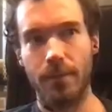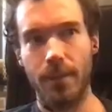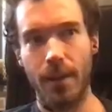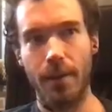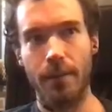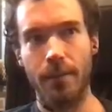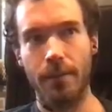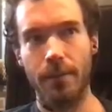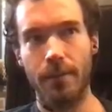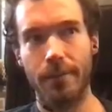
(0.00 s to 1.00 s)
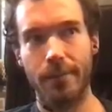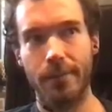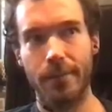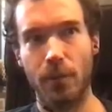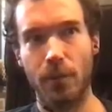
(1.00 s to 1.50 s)
that
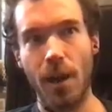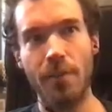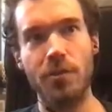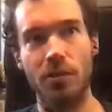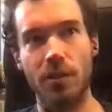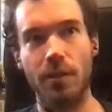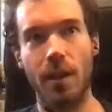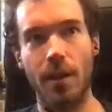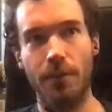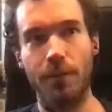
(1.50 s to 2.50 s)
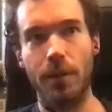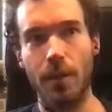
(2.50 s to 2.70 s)
craft should just kind of